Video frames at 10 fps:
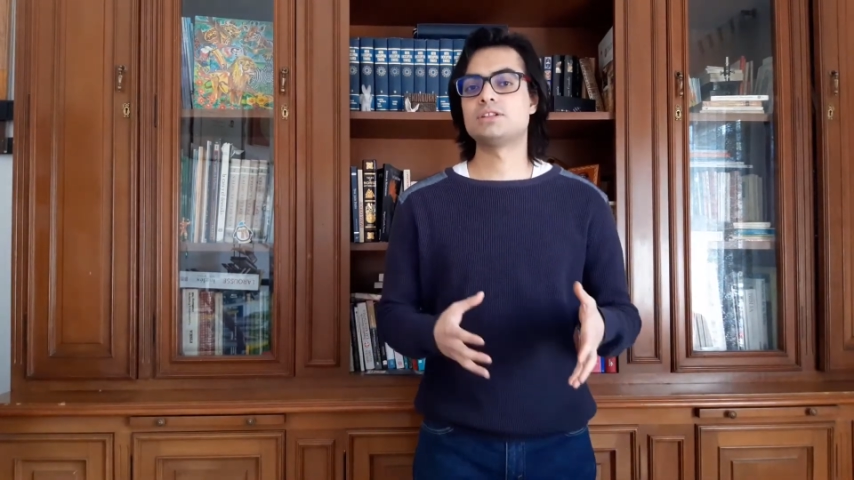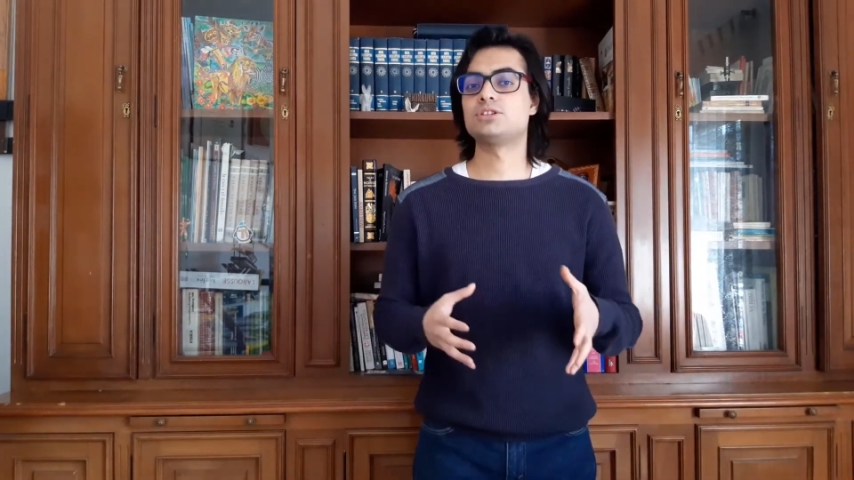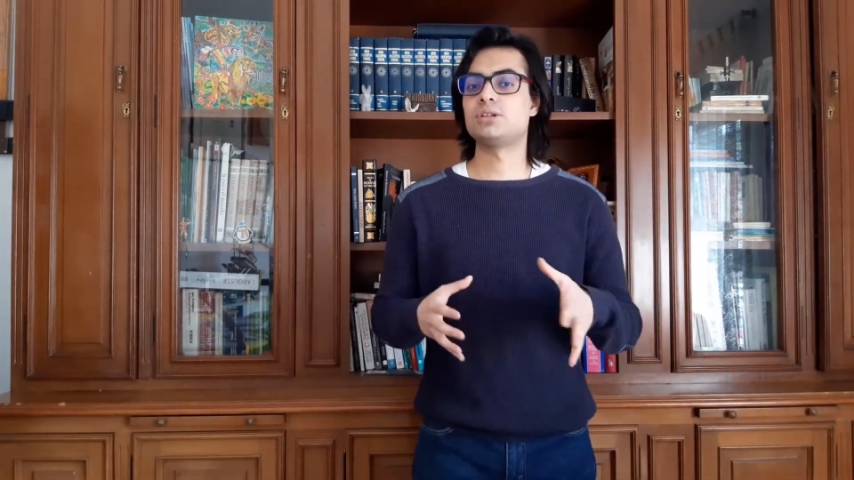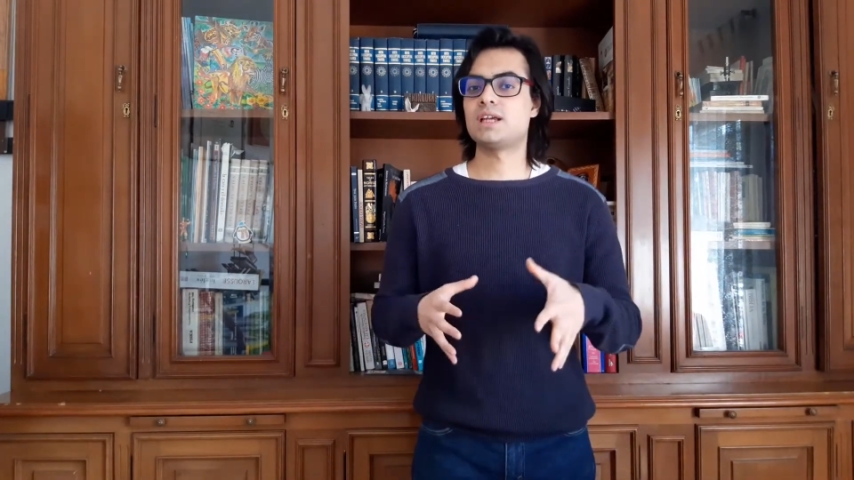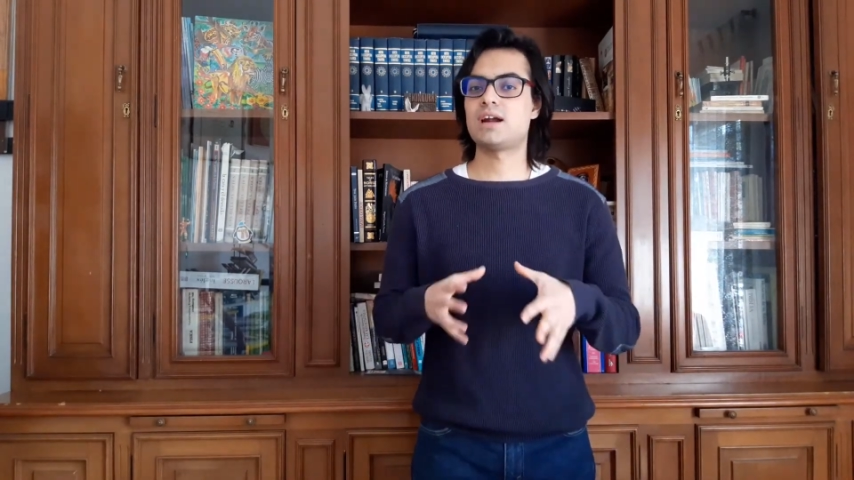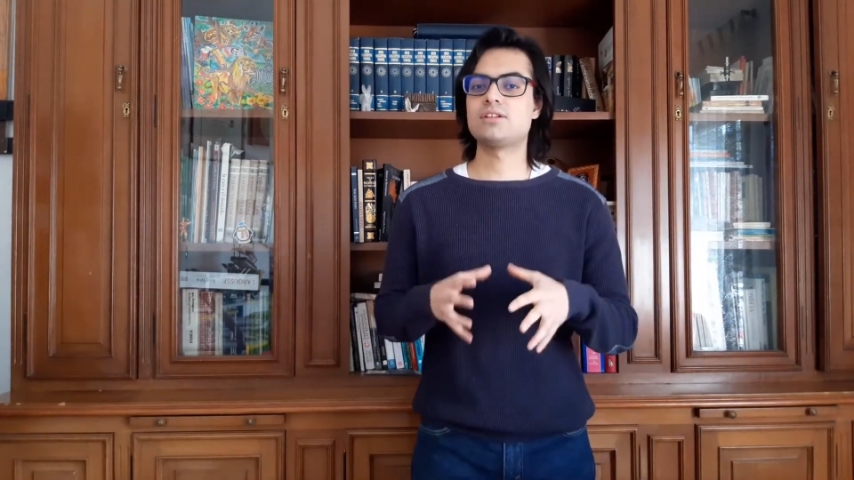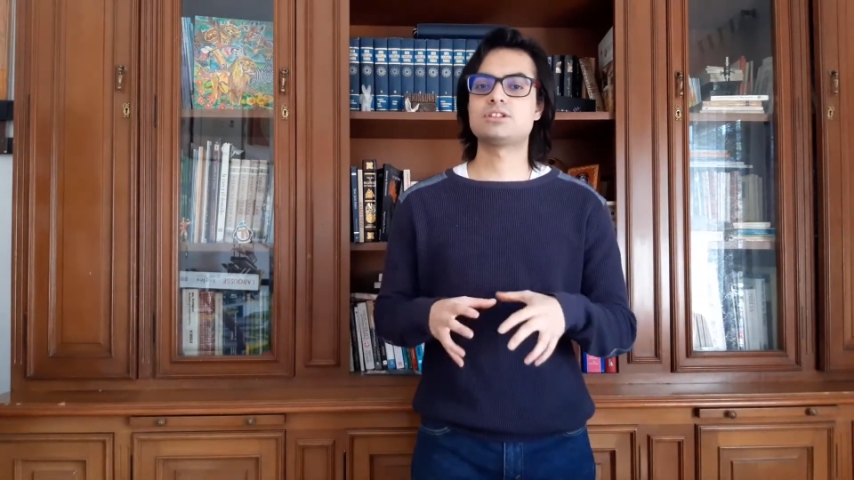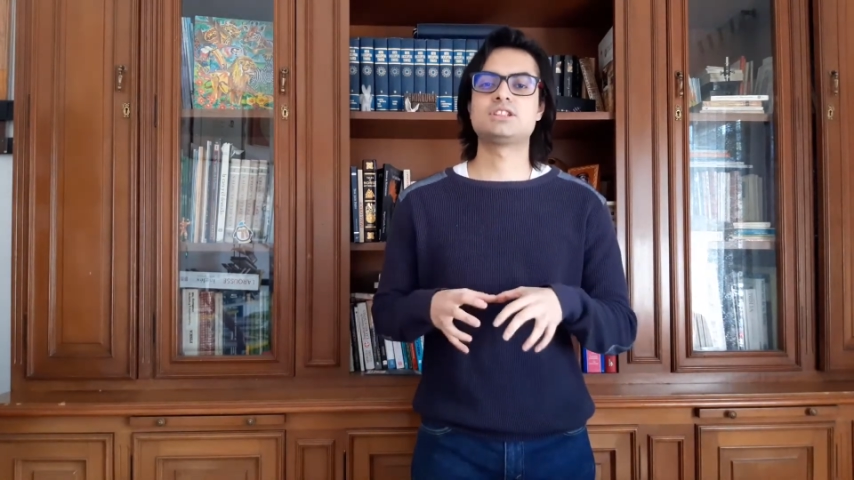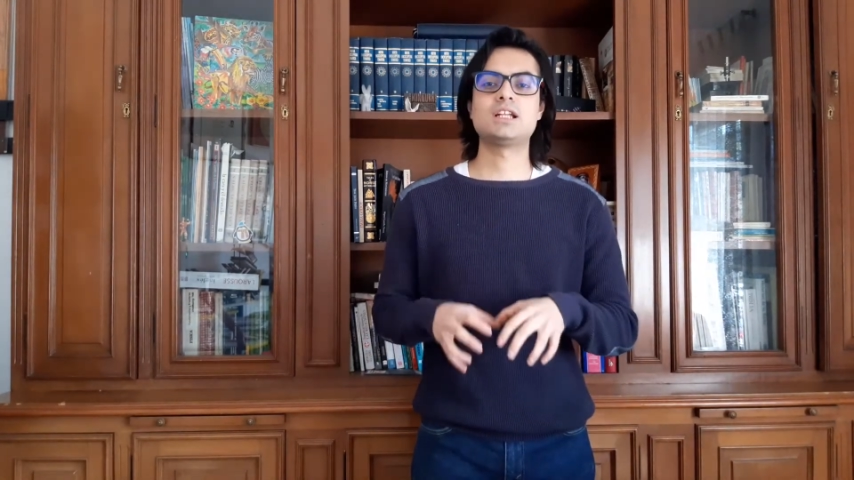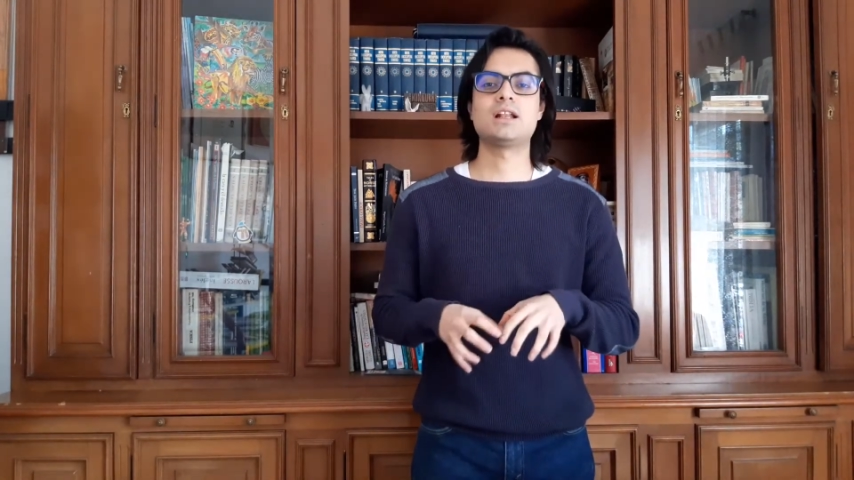so they are not
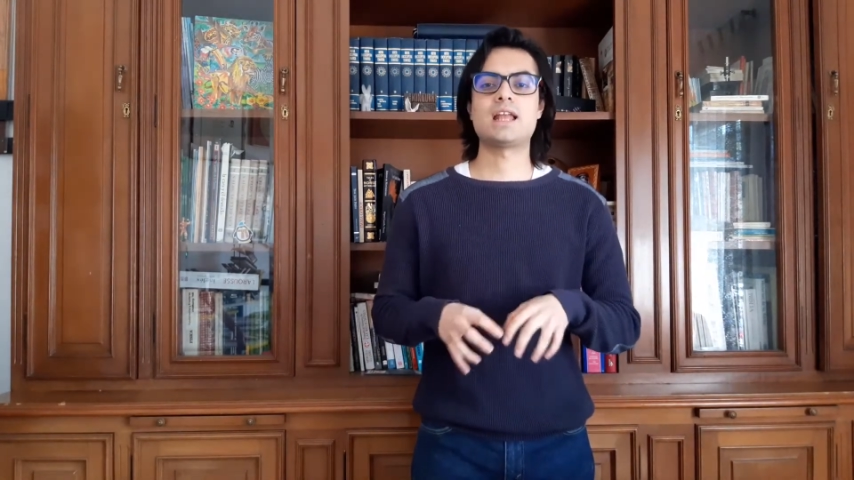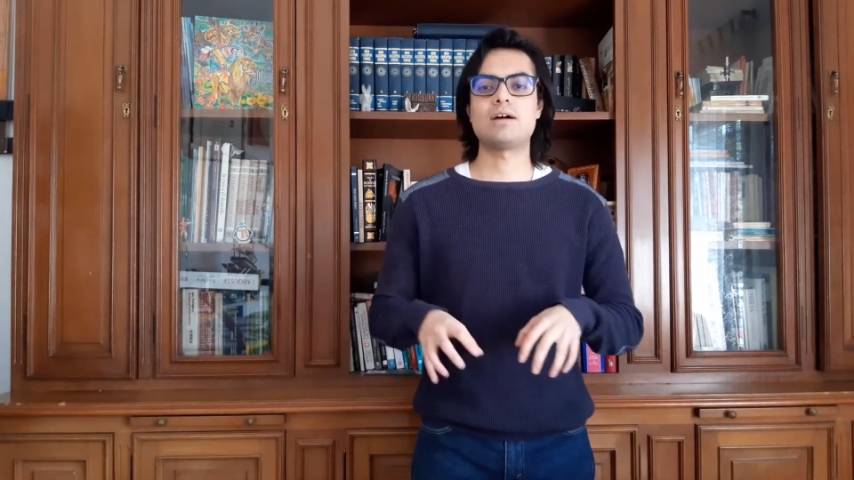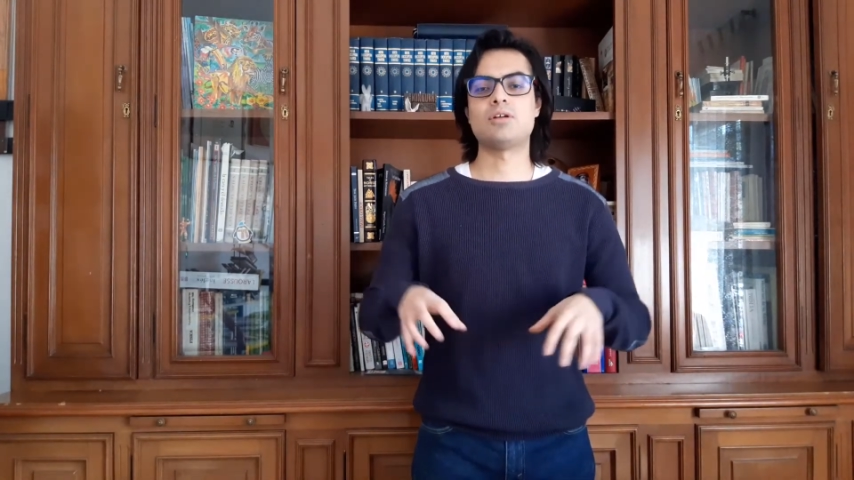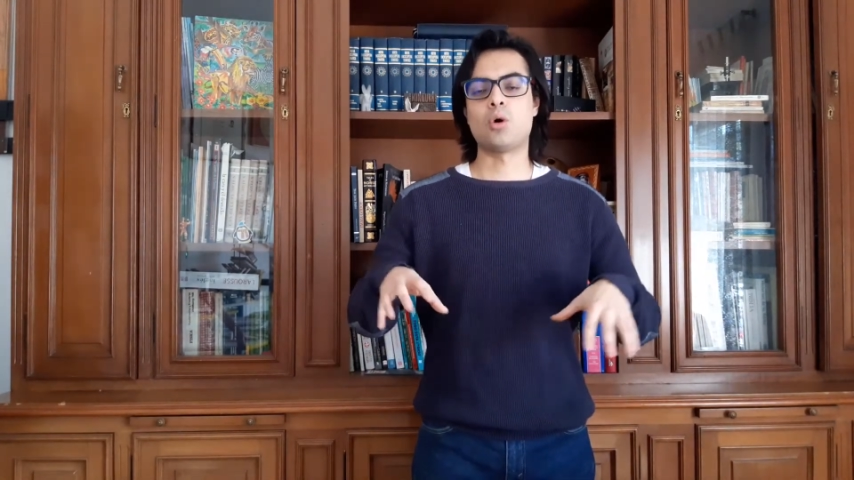settled down